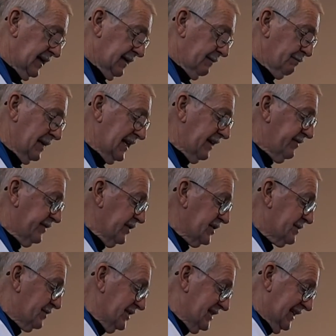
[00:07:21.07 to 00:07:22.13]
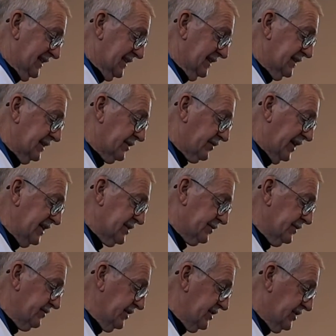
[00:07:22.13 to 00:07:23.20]
Miller first predicted that Christ
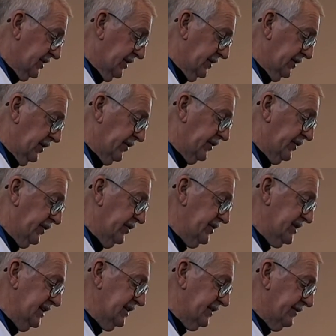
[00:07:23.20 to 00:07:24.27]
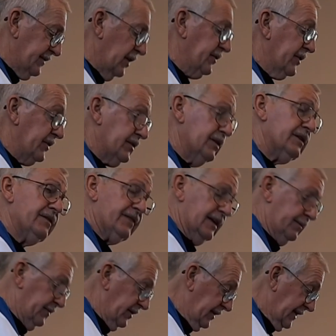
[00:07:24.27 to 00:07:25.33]
would return on the 3rd of
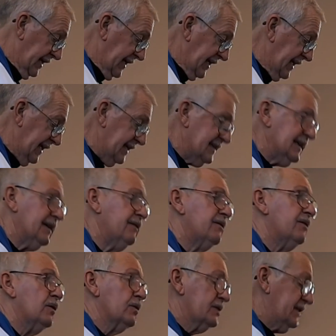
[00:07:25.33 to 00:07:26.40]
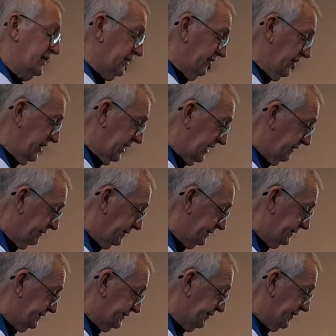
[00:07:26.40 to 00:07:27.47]
April, 1843.
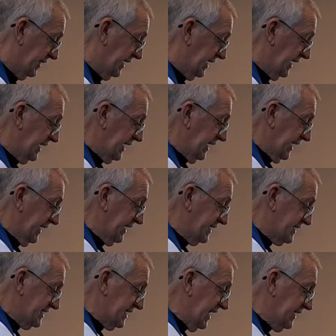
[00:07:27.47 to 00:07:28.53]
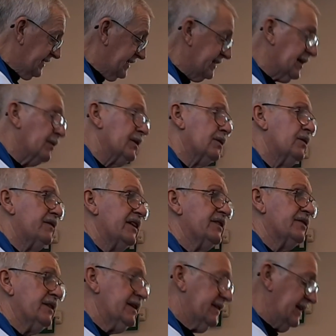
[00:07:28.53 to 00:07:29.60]
And it said that there were over
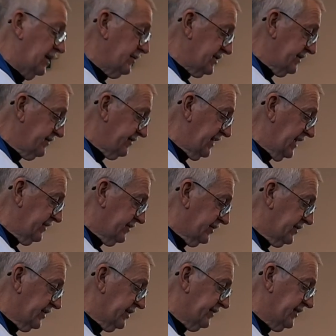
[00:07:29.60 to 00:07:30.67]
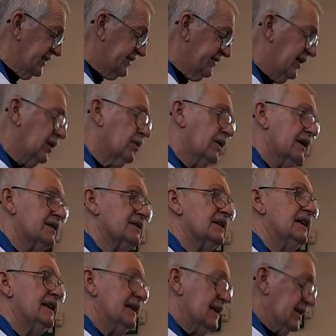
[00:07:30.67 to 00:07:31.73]
3,500 of his followers
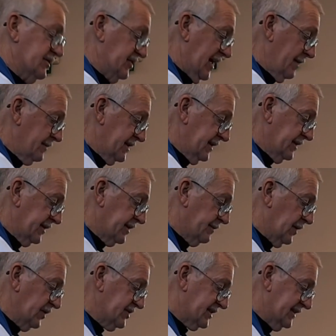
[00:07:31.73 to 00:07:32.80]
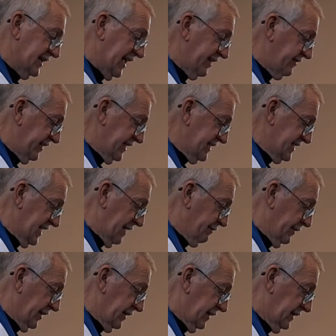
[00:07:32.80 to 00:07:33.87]
jammed into the Boston Advent
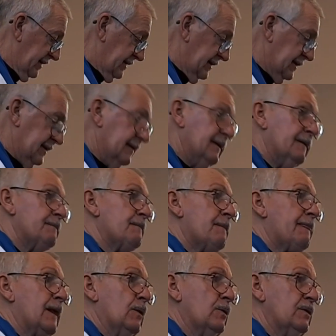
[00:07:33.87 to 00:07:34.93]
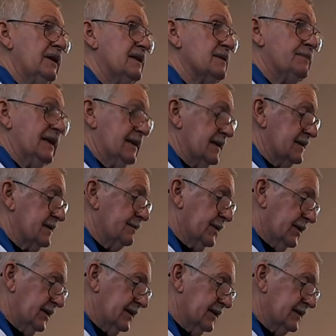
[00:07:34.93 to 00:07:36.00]
Temple, only to be
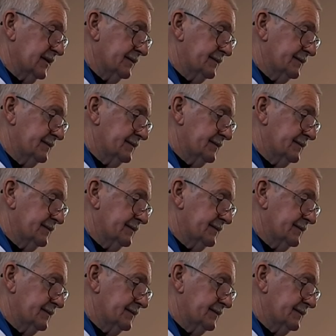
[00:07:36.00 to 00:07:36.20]
disappointed.